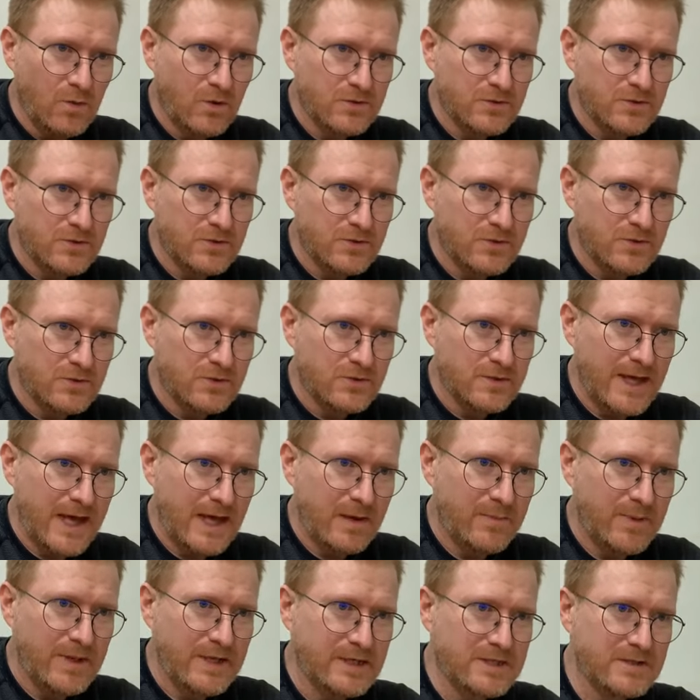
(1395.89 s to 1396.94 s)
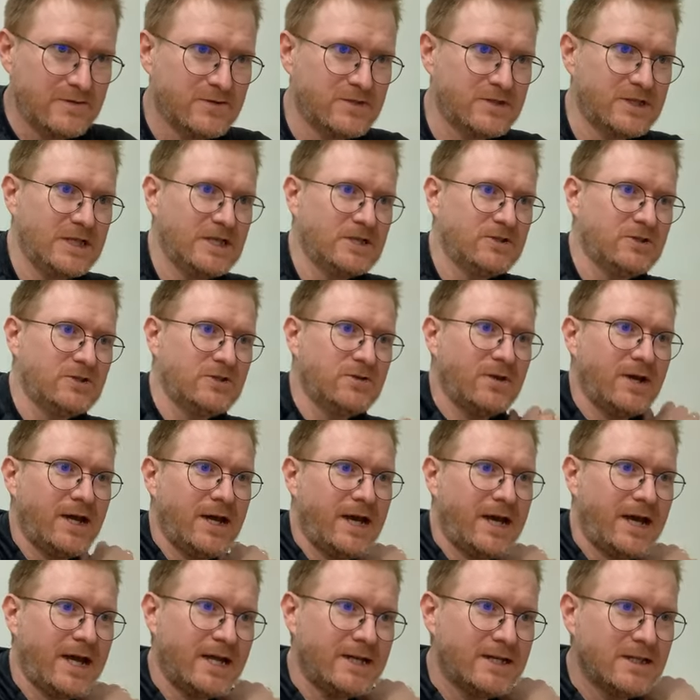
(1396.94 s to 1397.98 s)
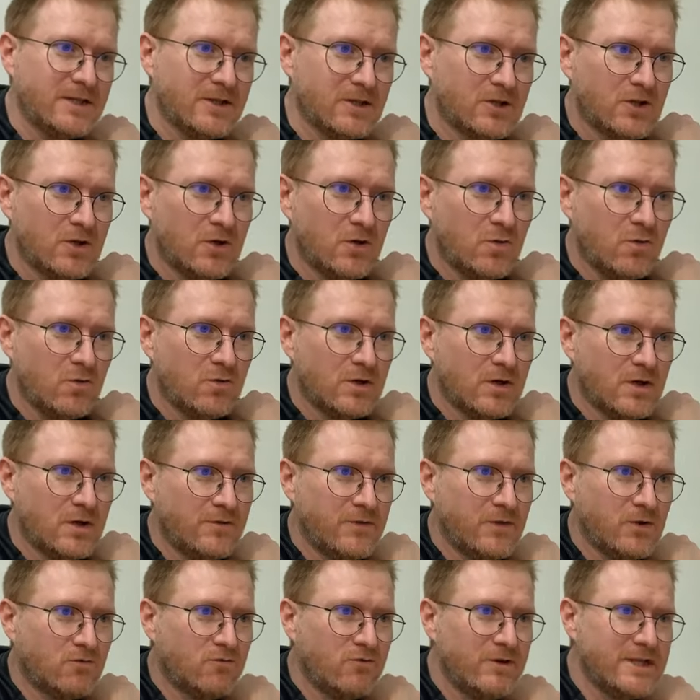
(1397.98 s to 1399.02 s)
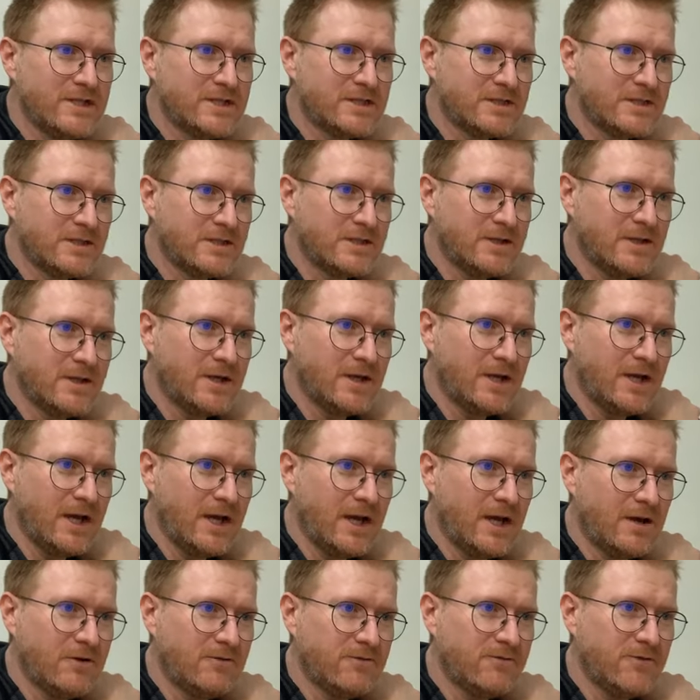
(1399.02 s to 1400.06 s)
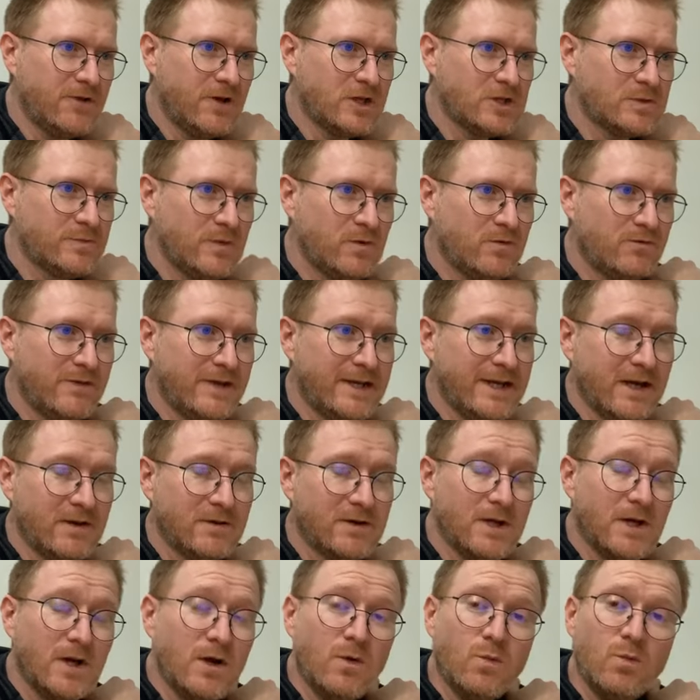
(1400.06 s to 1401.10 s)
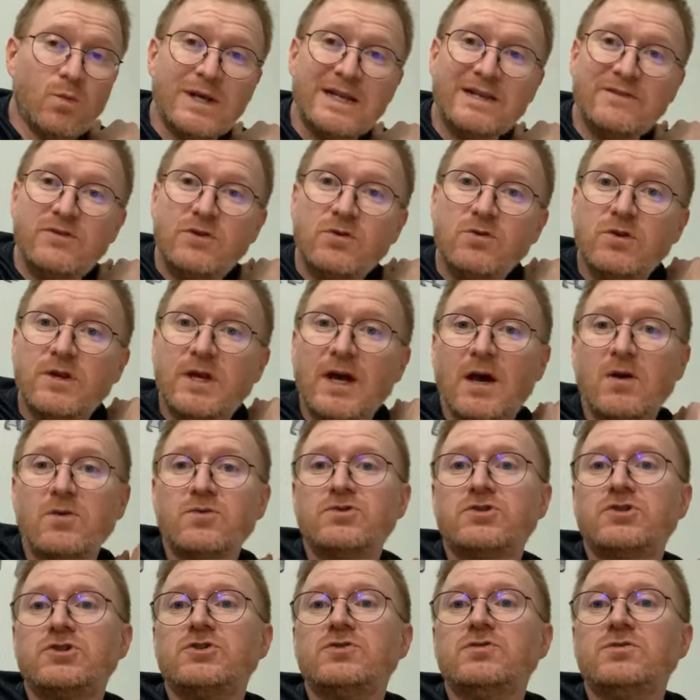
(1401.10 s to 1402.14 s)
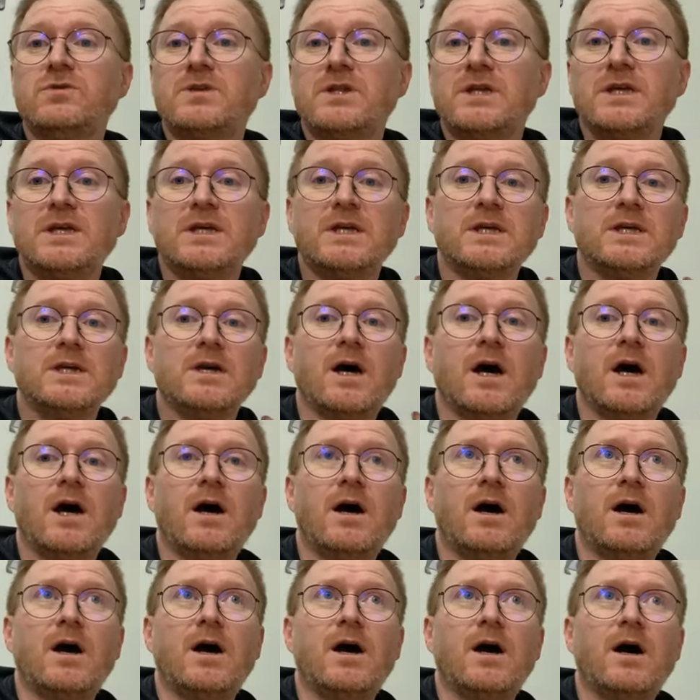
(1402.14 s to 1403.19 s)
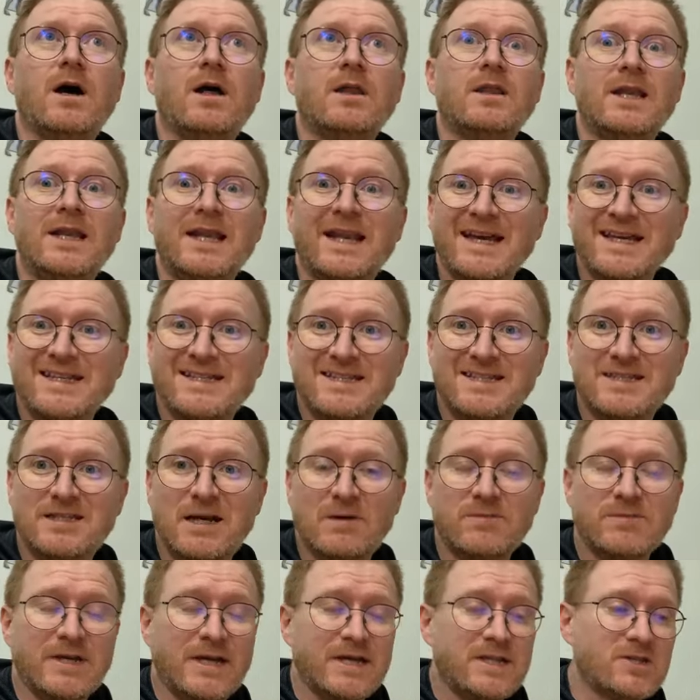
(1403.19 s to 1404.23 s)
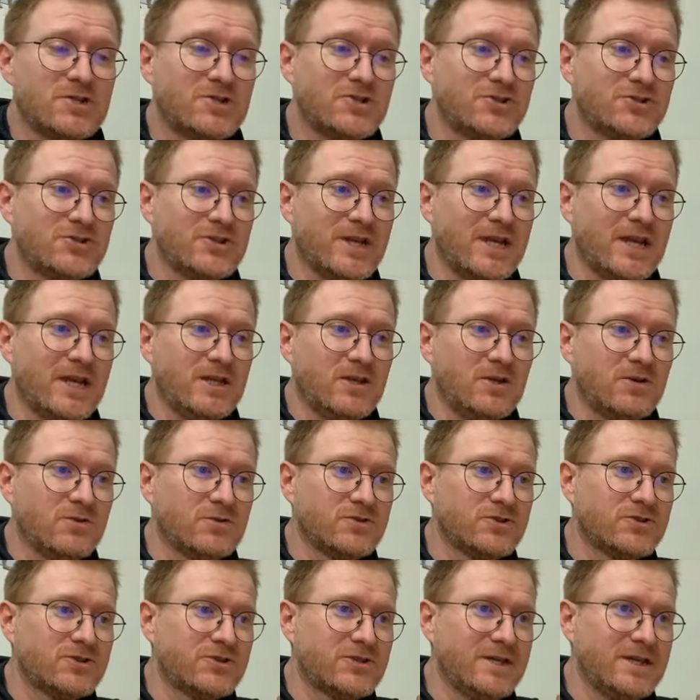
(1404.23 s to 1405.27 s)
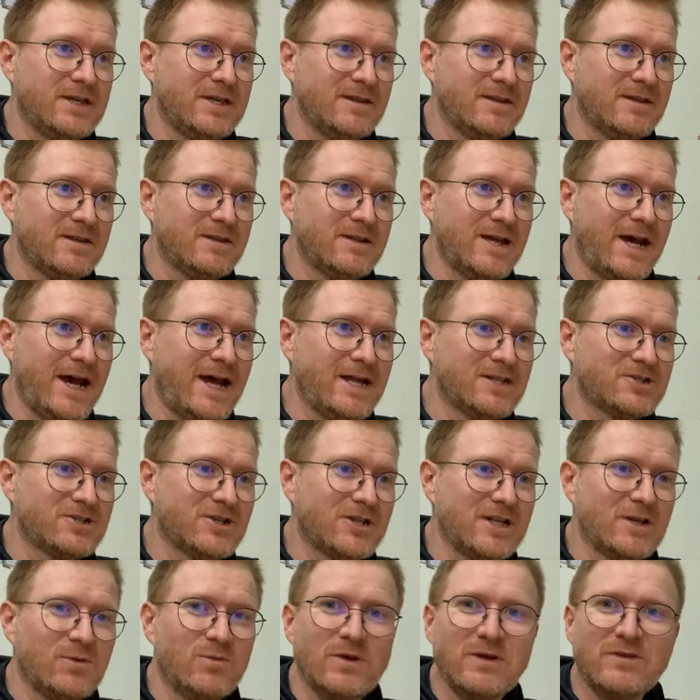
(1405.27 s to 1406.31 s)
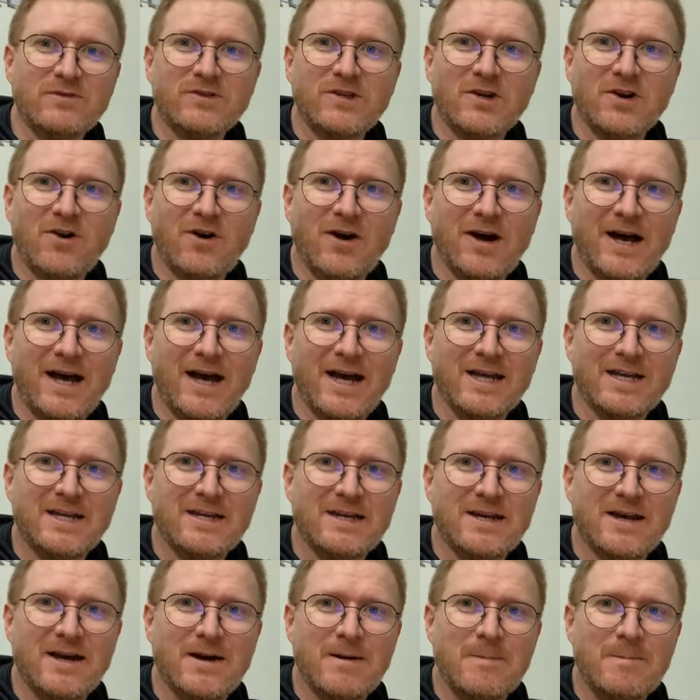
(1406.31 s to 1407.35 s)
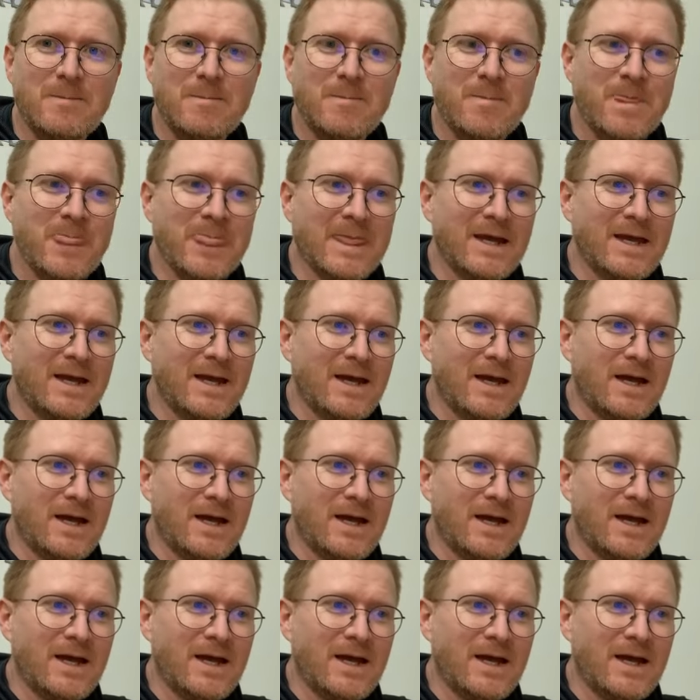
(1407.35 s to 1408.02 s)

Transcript: was that piece of scenery you had in the corner of your recent Firstborn video? Well, if you go to the latest update that's just hit, you'll see that actually we've got the